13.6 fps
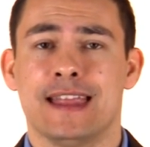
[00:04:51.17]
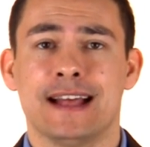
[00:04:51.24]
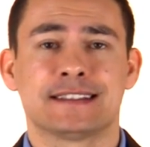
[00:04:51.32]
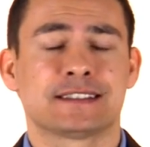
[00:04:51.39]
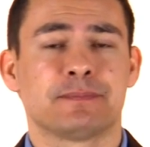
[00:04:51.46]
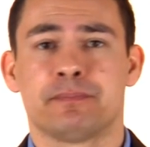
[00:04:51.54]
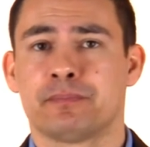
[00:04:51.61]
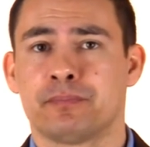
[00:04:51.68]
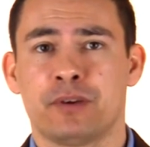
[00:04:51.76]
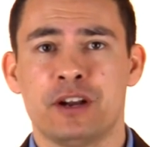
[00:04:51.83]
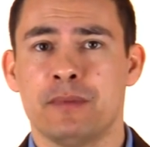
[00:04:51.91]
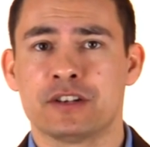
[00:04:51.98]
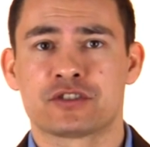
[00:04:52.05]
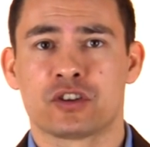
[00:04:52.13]
That's
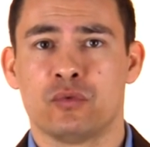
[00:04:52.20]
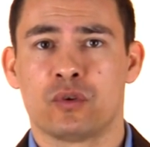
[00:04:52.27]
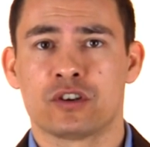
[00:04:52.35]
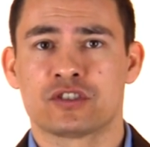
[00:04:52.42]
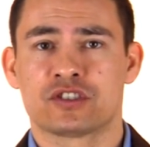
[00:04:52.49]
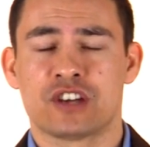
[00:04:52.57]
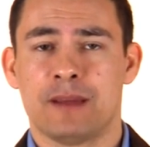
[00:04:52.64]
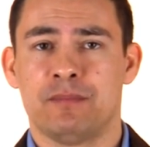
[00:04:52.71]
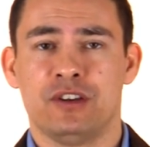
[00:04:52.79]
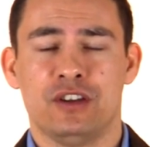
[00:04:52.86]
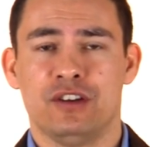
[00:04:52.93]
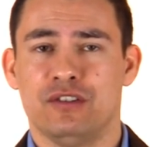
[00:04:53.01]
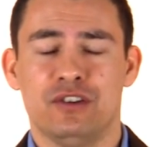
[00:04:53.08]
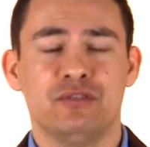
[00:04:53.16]
pretty much the worst shape.
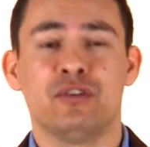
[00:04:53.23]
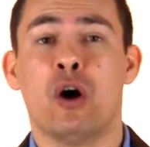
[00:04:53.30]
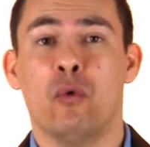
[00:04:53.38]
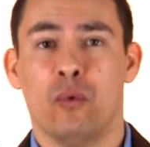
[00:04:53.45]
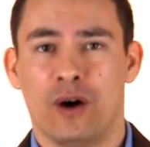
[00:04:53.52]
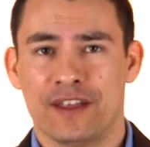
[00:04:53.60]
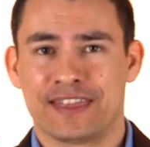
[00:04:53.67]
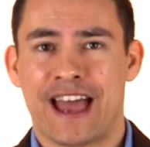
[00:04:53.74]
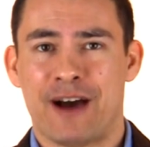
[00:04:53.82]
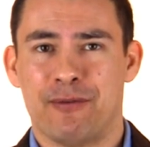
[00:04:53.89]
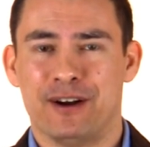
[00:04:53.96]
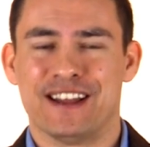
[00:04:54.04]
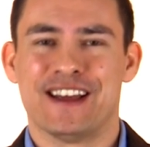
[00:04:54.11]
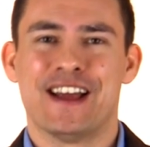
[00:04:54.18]
You, you don't want
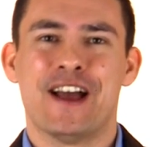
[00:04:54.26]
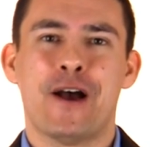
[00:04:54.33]
that one.